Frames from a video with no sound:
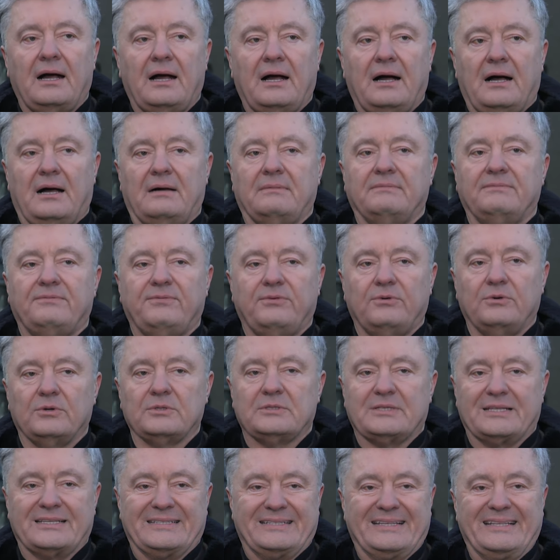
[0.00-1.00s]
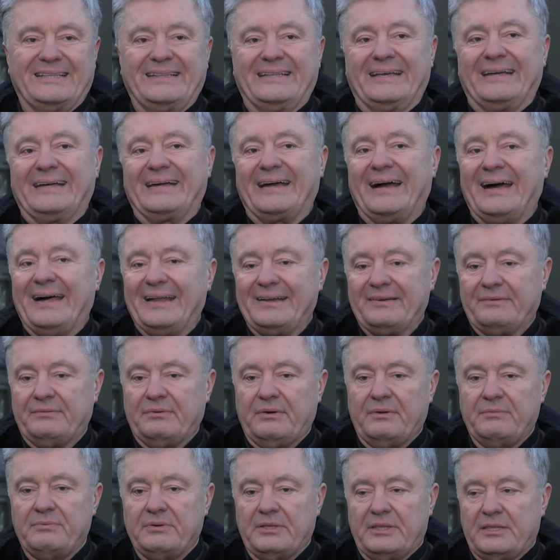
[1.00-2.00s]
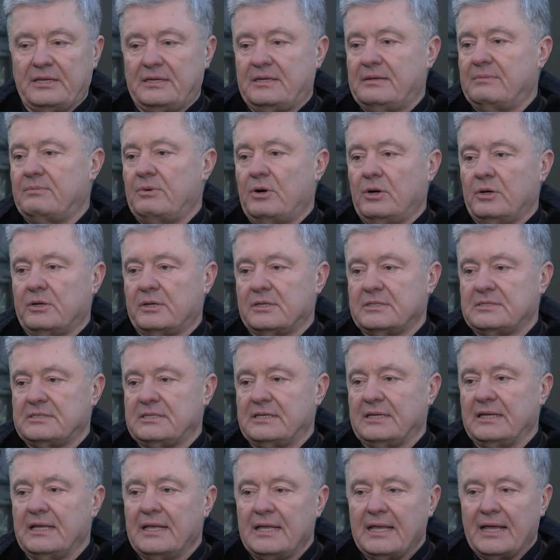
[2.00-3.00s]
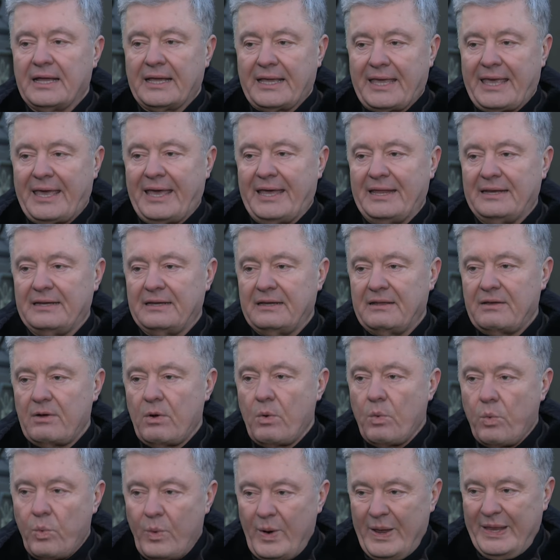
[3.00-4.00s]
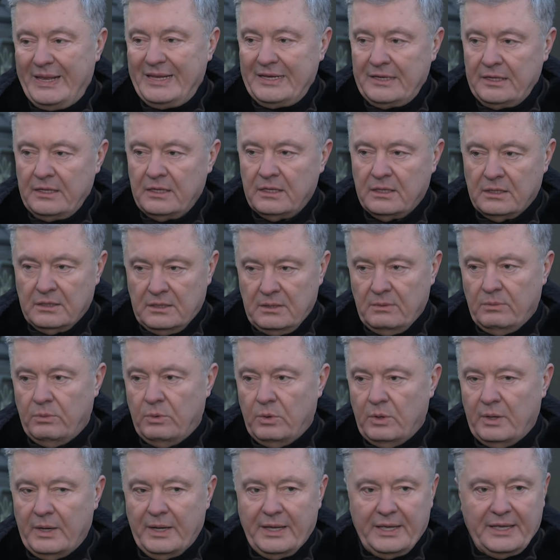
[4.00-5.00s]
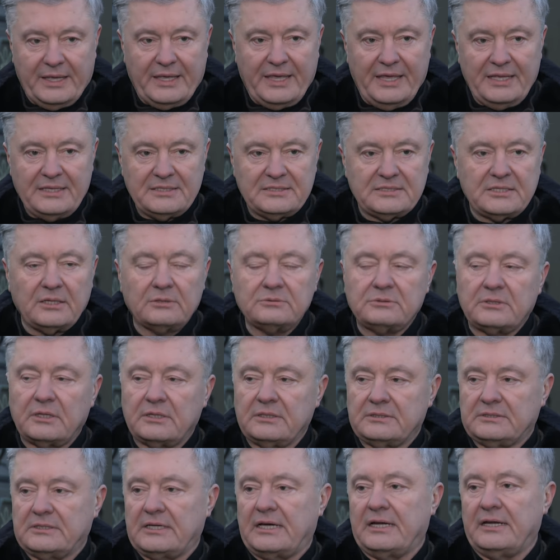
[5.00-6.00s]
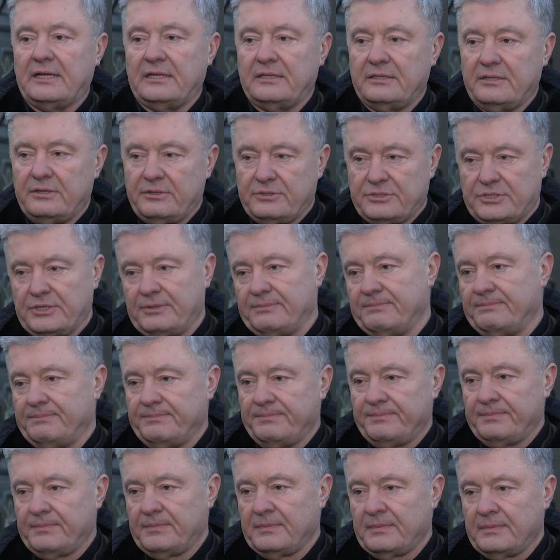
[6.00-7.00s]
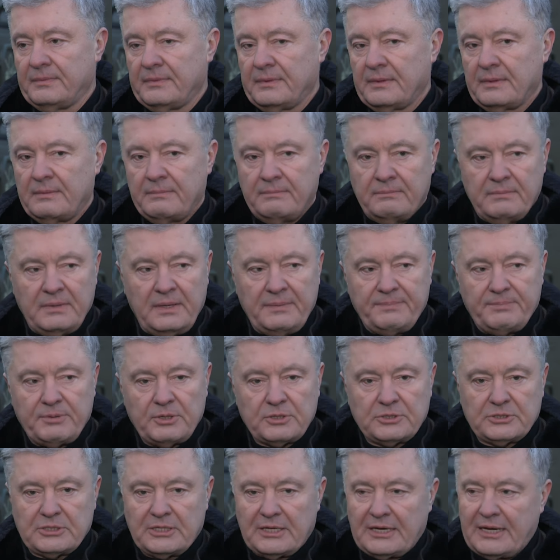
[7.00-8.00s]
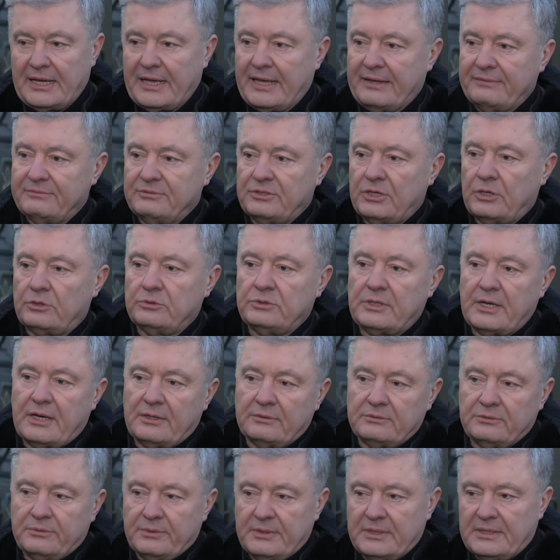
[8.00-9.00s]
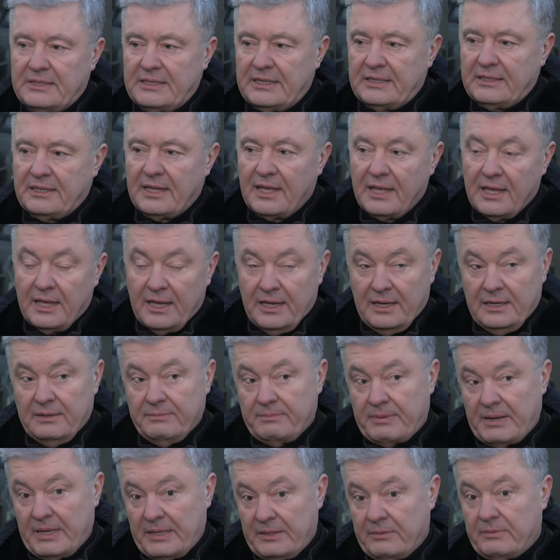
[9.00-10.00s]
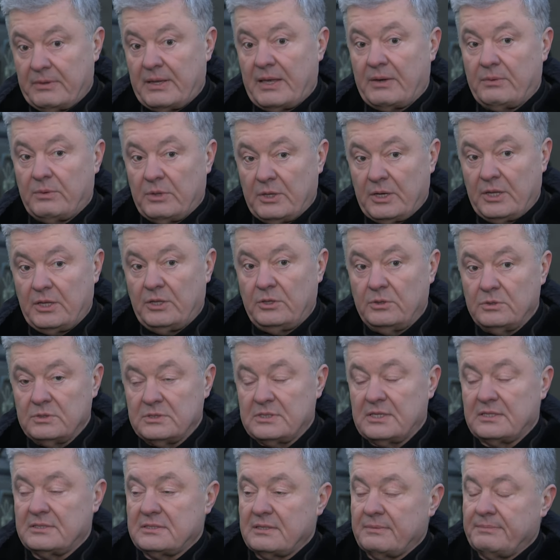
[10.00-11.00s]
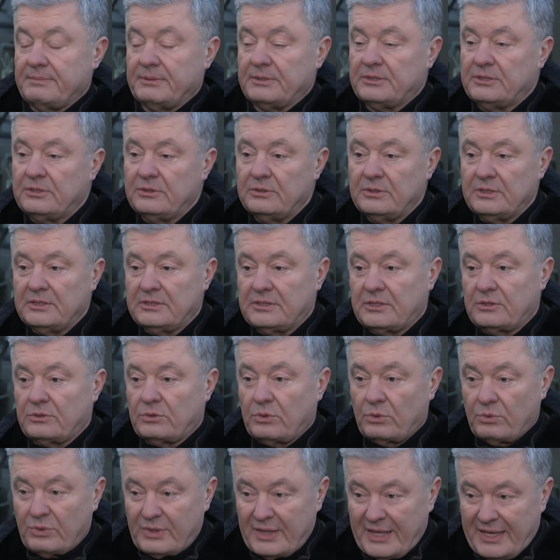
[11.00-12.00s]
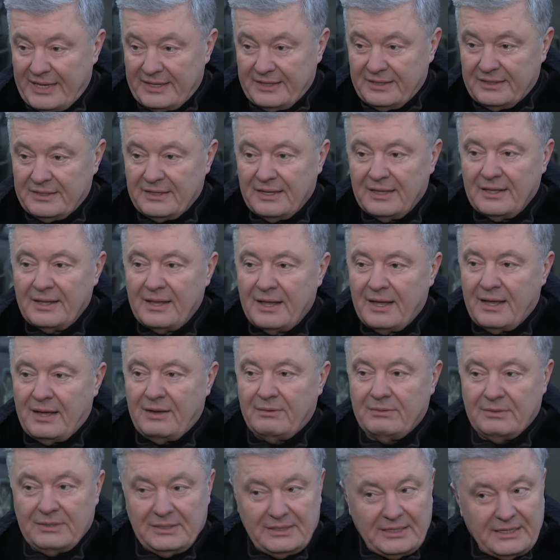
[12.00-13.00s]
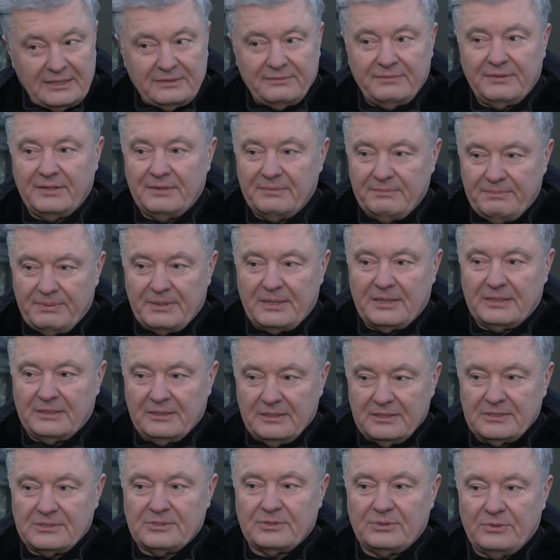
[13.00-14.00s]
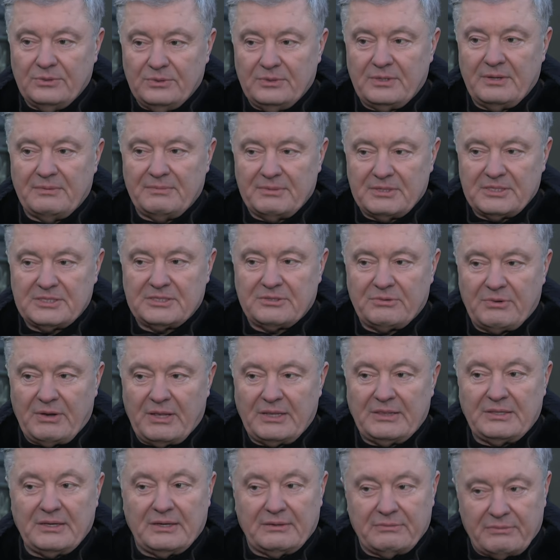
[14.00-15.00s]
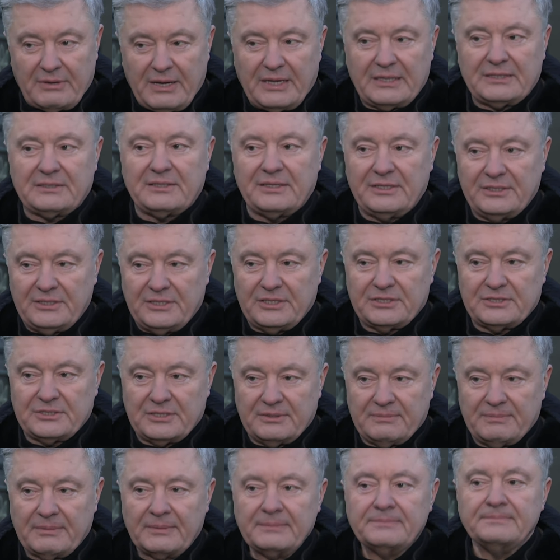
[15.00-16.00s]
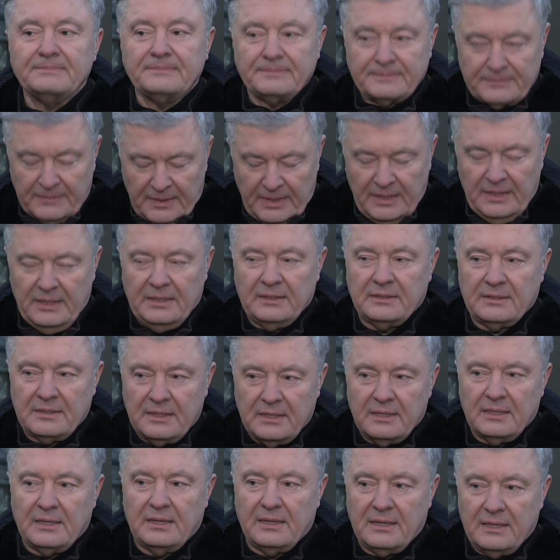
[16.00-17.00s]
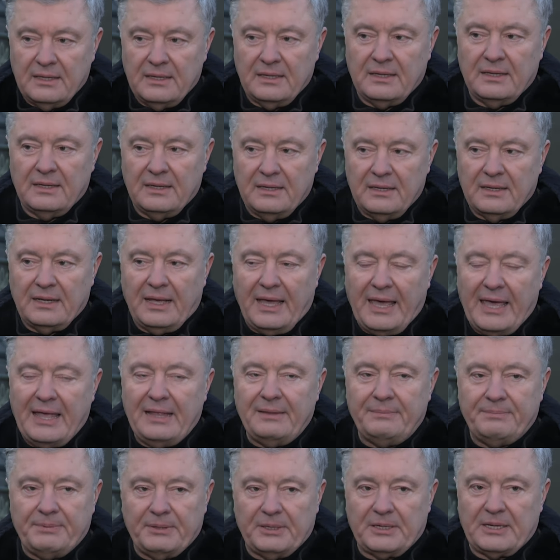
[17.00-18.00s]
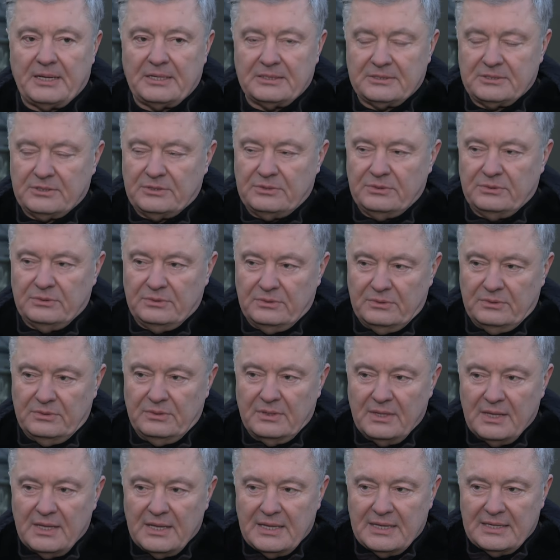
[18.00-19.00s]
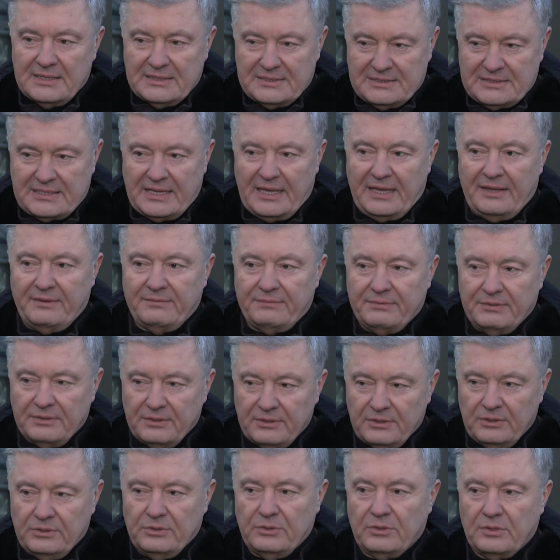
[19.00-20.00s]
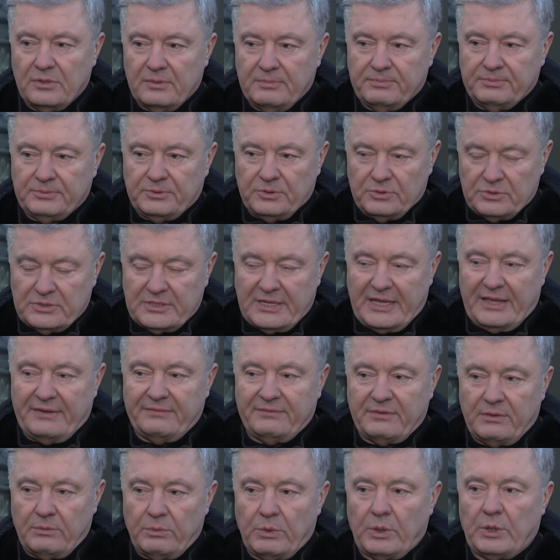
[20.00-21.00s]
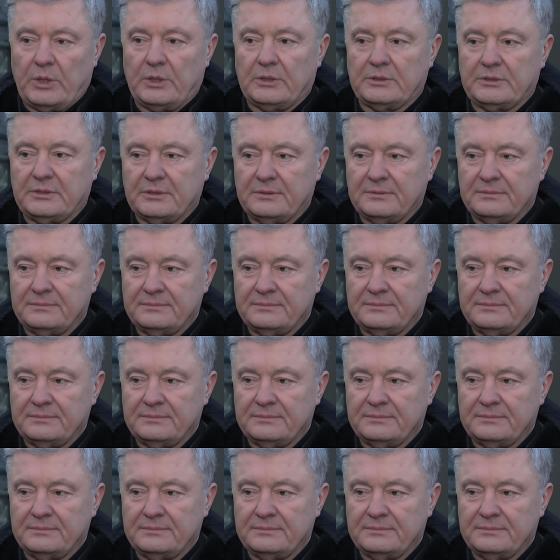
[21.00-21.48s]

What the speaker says: armed forces and the country with the democracy can win the war against authoritarian regime. Me personally, I have no doubt with that. And by the way, I want to use this opportunity to thank our Latvian partners who demonstrate the great leadership in helping us to save Europe, to save the world.